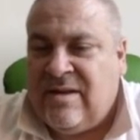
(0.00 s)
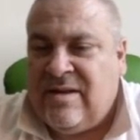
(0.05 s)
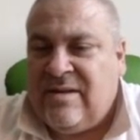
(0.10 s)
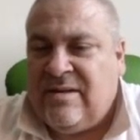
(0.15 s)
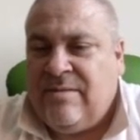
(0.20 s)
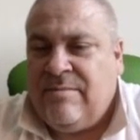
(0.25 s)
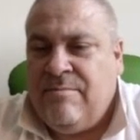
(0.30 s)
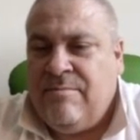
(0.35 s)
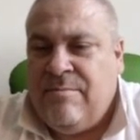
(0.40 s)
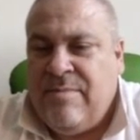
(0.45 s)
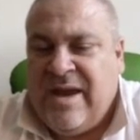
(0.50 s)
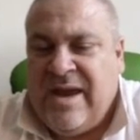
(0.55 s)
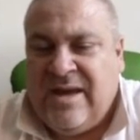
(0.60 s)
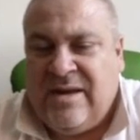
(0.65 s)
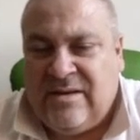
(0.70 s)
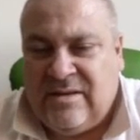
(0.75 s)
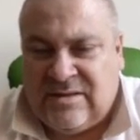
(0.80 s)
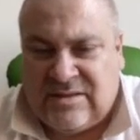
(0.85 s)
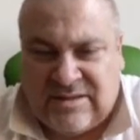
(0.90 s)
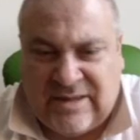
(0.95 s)

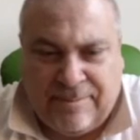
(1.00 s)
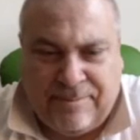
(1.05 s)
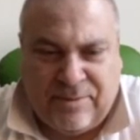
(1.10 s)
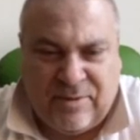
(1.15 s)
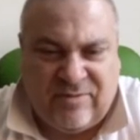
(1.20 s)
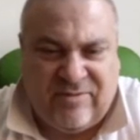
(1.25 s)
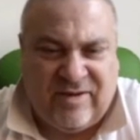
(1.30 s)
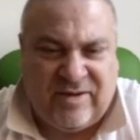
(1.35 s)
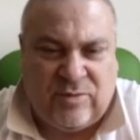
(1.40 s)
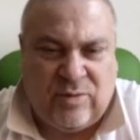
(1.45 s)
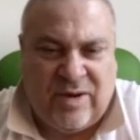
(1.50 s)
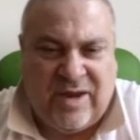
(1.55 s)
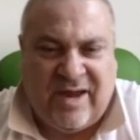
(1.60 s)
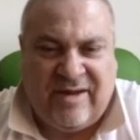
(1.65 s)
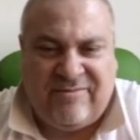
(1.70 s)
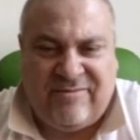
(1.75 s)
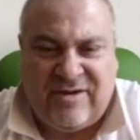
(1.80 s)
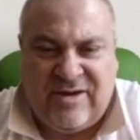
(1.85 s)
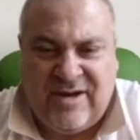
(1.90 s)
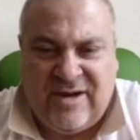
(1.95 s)
main support that we
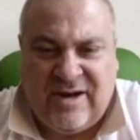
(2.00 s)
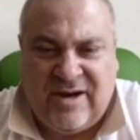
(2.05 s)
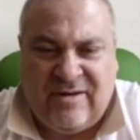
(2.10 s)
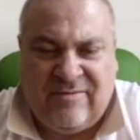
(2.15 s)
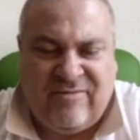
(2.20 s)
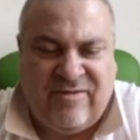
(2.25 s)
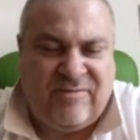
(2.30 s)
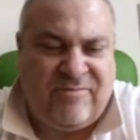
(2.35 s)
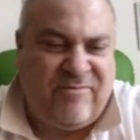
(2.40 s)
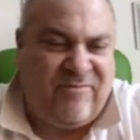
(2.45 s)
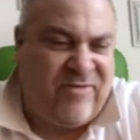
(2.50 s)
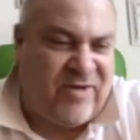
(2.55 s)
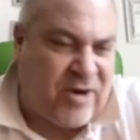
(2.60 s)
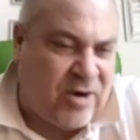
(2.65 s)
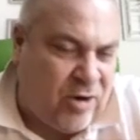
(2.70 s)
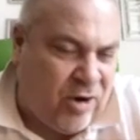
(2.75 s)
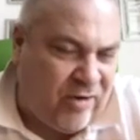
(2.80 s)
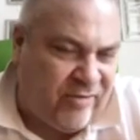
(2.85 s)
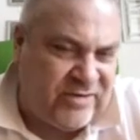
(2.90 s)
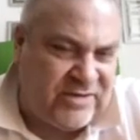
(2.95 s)
have here, the
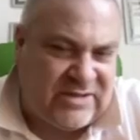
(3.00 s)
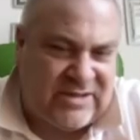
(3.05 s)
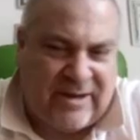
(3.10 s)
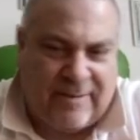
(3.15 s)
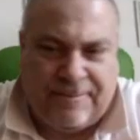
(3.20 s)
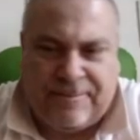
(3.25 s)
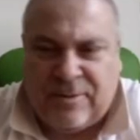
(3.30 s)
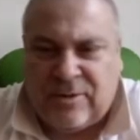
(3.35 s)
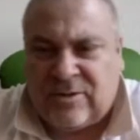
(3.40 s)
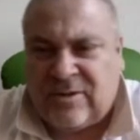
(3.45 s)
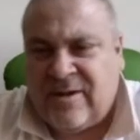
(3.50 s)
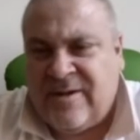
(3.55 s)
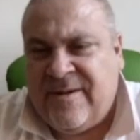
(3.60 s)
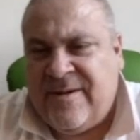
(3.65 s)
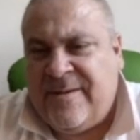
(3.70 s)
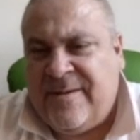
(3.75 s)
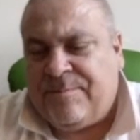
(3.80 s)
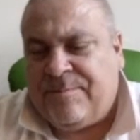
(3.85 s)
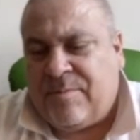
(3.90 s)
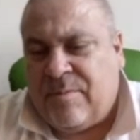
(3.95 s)
COVID support.
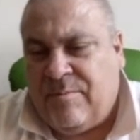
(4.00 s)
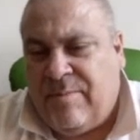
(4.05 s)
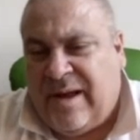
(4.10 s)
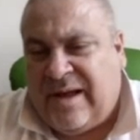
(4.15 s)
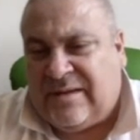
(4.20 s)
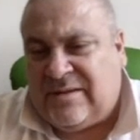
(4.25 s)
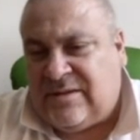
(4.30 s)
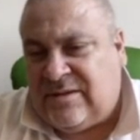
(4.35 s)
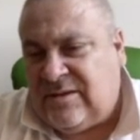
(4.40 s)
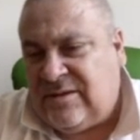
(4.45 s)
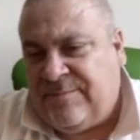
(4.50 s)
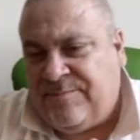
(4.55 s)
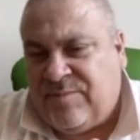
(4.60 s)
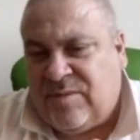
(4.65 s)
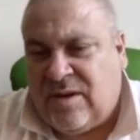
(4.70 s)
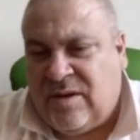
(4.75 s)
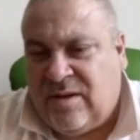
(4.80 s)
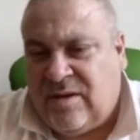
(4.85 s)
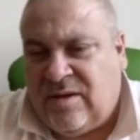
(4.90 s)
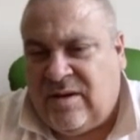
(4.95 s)
But
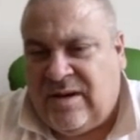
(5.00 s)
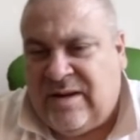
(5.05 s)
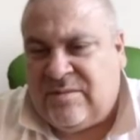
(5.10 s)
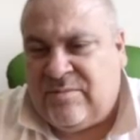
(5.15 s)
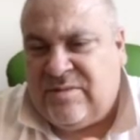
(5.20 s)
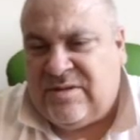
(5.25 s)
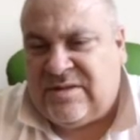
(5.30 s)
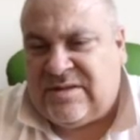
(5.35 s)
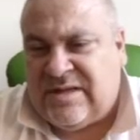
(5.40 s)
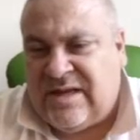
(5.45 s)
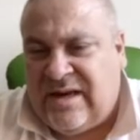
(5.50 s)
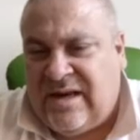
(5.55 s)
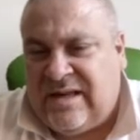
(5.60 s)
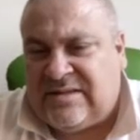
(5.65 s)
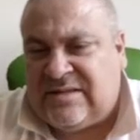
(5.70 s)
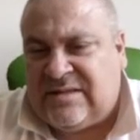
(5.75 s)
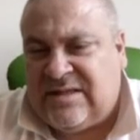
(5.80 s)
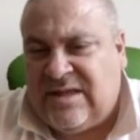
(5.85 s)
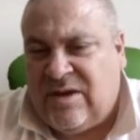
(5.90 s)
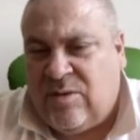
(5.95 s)
let me say,
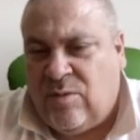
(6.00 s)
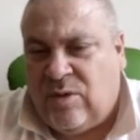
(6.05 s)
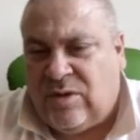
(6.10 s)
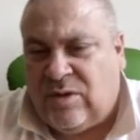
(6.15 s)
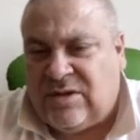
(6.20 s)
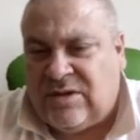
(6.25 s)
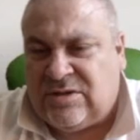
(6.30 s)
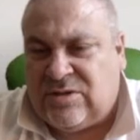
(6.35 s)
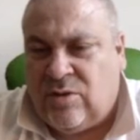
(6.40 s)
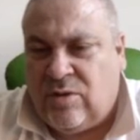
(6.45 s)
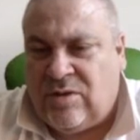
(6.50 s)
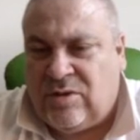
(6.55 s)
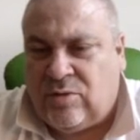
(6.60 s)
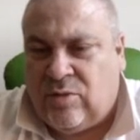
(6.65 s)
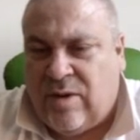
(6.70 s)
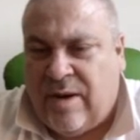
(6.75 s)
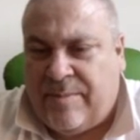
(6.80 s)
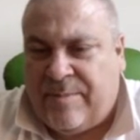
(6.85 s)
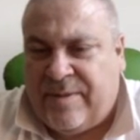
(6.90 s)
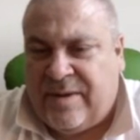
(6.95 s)
let's see what is going
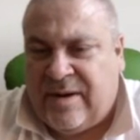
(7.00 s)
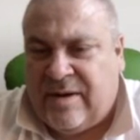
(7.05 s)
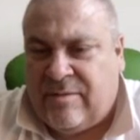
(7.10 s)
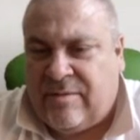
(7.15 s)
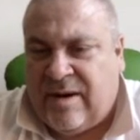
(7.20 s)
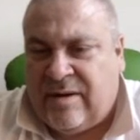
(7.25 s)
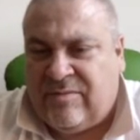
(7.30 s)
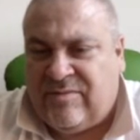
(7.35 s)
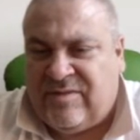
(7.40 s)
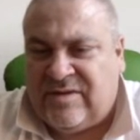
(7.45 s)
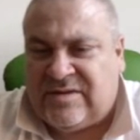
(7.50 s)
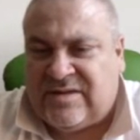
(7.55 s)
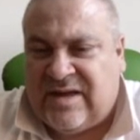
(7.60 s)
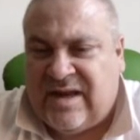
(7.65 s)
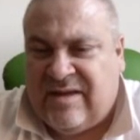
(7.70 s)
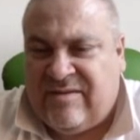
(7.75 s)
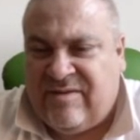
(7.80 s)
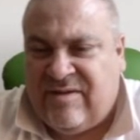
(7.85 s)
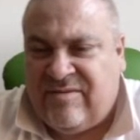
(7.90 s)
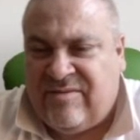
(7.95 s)
to happen around this
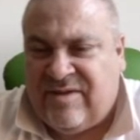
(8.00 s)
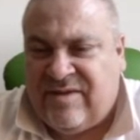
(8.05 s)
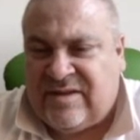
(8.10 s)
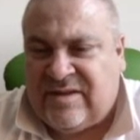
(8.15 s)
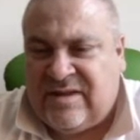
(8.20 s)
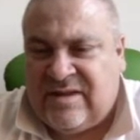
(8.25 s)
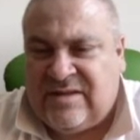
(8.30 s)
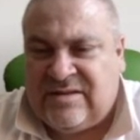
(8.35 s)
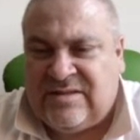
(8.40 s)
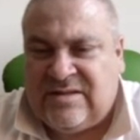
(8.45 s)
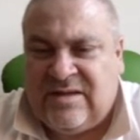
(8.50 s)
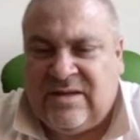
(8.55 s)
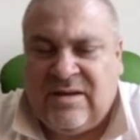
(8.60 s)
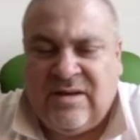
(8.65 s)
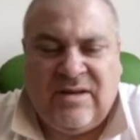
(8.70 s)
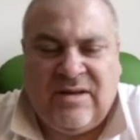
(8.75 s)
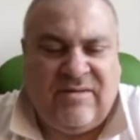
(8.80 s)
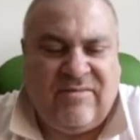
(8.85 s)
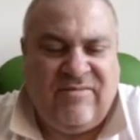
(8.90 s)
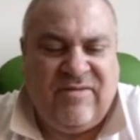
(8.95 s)
level that is
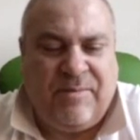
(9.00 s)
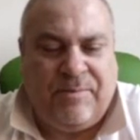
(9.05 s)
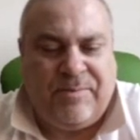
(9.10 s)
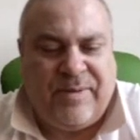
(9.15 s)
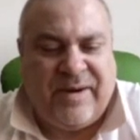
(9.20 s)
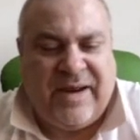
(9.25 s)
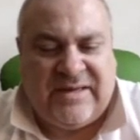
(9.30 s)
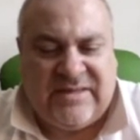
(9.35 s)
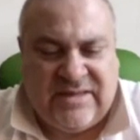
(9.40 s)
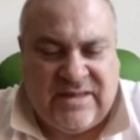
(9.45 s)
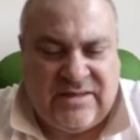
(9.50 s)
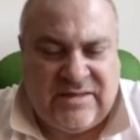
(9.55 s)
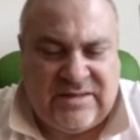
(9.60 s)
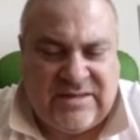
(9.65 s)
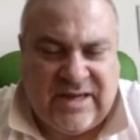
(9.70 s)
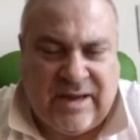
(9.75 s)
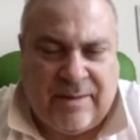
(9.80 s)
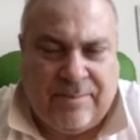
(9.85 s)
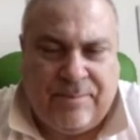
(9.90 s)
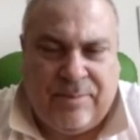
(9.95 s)
the present
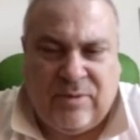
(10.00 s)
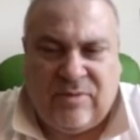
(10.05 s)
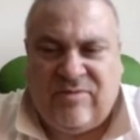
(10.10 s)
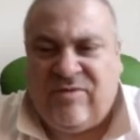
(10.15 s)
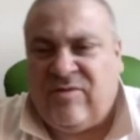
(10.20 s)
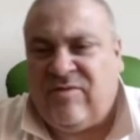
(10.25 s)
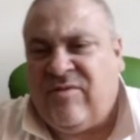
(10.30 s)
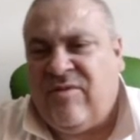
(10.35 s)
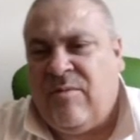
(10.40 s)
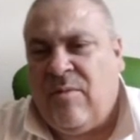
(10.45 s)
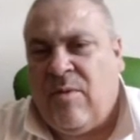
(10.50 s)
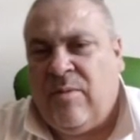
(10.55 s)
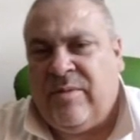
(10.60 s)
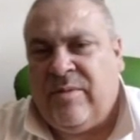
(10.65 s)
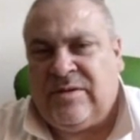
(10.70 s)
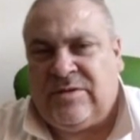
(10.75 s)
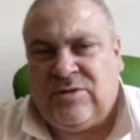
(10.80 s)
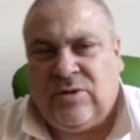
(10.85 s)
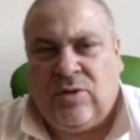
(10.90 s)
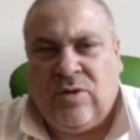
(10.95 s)
support for the
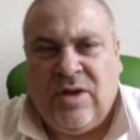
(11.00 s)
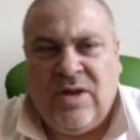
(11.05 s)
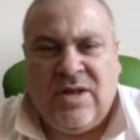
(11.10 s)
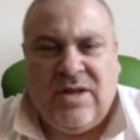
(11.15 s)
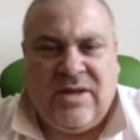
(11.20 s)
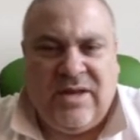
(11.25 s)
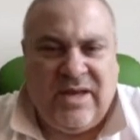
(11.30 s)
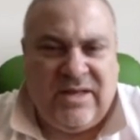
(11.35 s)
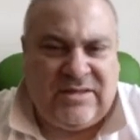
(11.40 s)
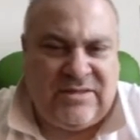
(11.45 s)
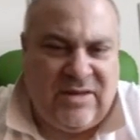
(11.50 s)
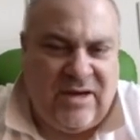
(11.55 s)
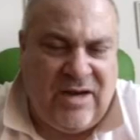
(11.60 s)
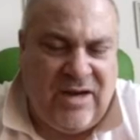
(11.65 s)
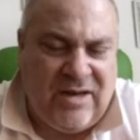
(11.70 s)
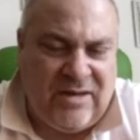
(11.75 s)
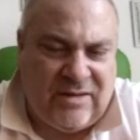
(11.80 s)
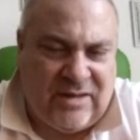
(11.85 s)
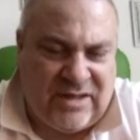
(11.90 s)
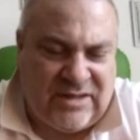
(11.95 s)
moment. So it's
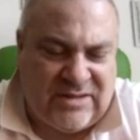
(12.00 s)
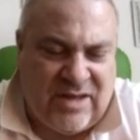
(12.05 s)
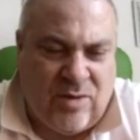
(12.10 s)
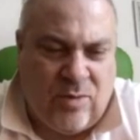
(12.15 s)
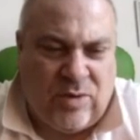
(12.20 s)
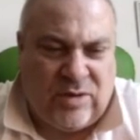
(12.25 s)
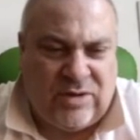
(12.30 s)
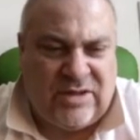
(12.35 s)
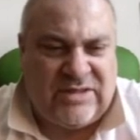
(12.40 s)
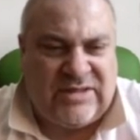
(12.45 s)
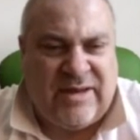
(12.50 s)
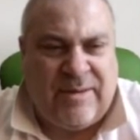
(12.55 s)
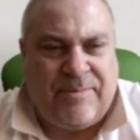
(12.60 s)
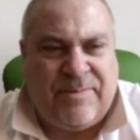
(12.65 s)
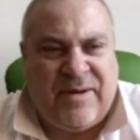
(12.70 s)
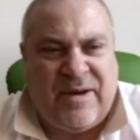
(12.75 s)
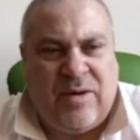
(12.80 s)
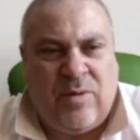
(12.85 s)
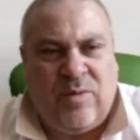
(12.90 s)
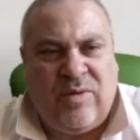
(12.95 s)
really interesting what is
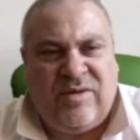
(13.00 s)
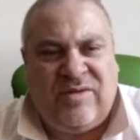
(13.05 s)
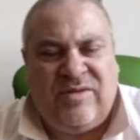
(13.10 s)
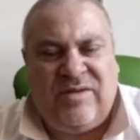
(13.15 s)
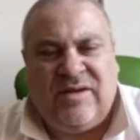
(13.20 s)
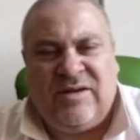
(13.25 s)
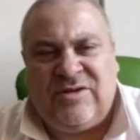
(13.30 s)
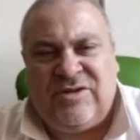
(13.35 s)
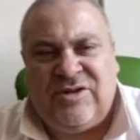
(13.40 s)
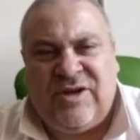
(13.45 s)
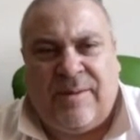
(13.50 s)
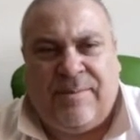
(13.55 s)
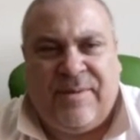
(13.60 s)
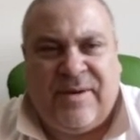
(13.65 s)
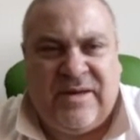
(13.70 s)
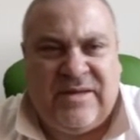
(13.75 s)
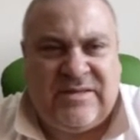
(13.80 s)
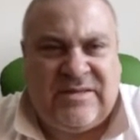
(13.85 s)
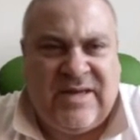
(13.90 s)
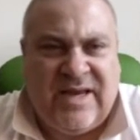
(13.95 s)
happening with the
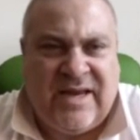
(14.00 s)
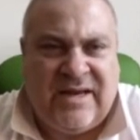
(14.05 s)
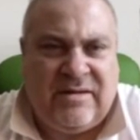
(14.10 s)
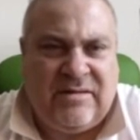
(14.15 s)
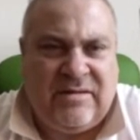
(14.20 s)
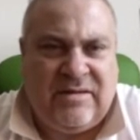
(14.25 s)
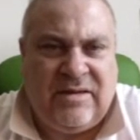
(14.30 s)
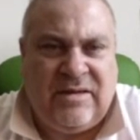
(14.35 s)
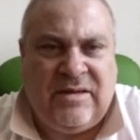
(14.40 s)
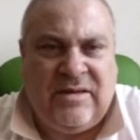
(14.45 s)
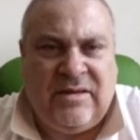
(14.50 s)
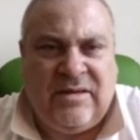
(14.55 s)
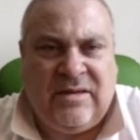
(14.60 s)
Japanese yen, in